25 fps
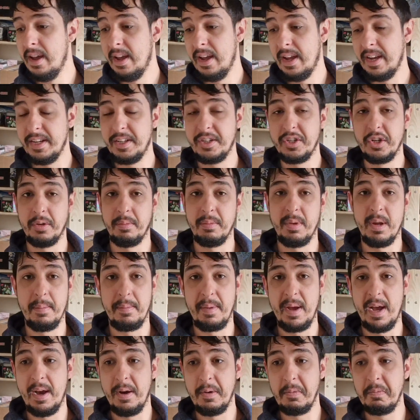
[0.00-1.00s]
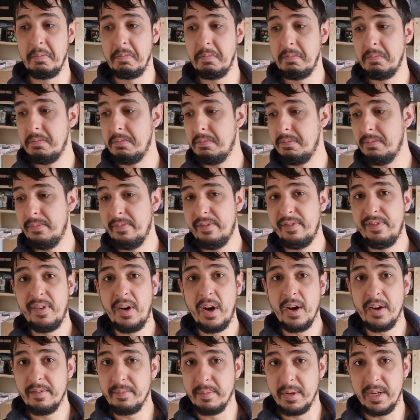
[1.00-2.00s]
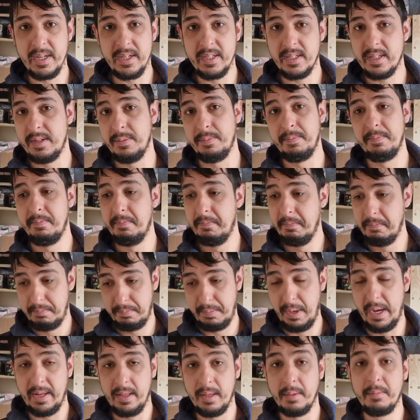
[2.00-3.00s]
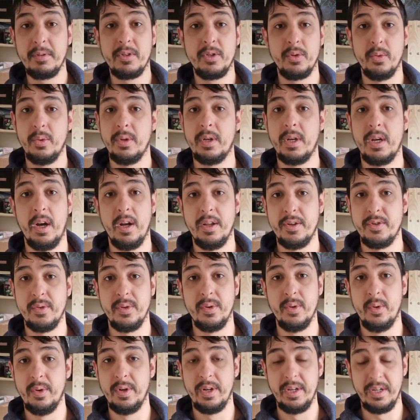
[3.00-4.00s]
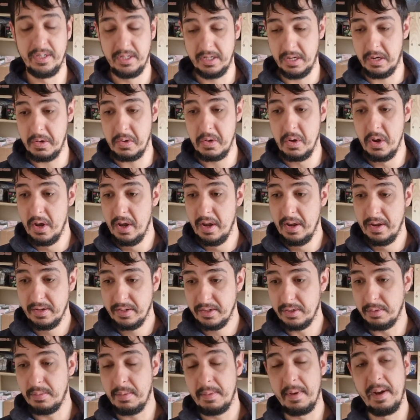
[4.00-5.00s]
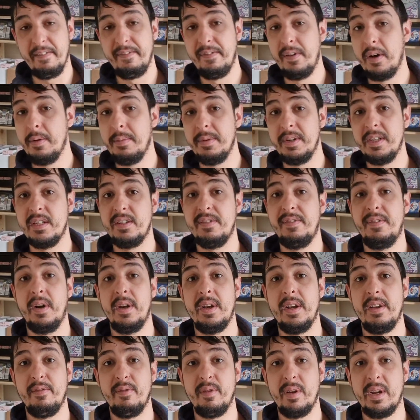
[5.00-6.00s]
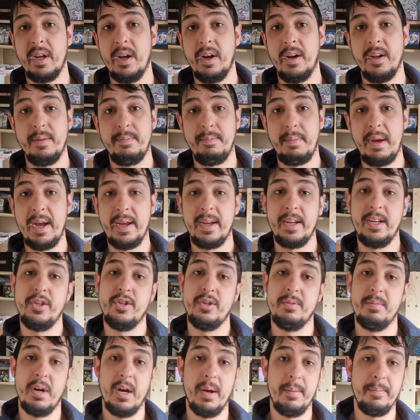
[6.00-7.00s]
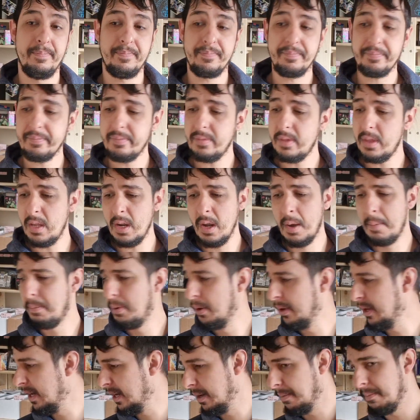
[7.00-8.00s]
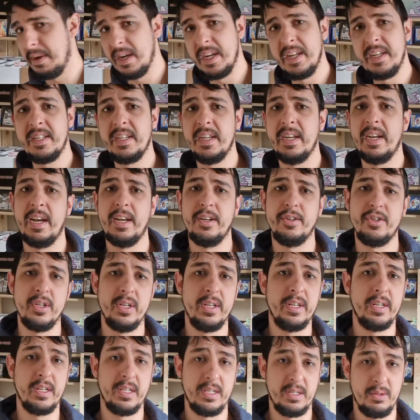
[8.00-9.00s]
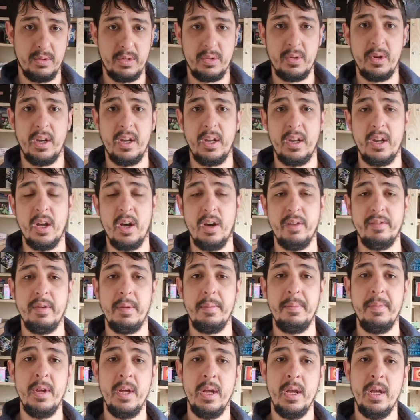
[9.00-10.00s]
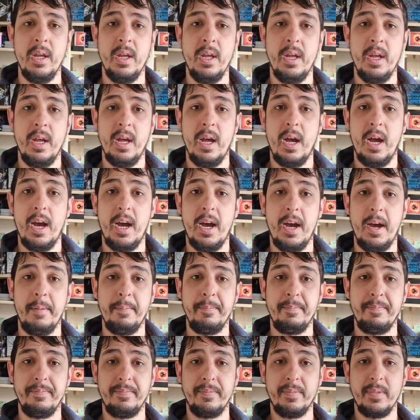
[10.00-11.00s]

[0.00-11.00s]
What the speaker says: It took me about 5 minutes to pick them because all the cards are in order, so it took me about 5 minutes to find every card, package them up. I put it in a mini tin actually because there was quite a lot of them.